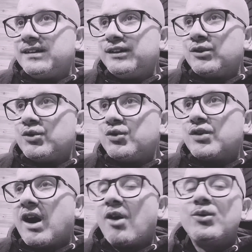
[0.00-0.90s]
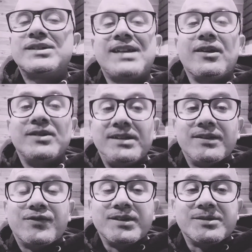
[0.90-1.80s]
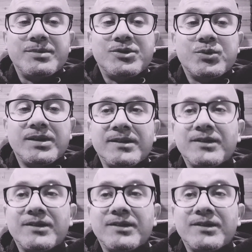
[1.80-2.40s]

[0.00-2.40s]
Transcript: you can always tell the difference between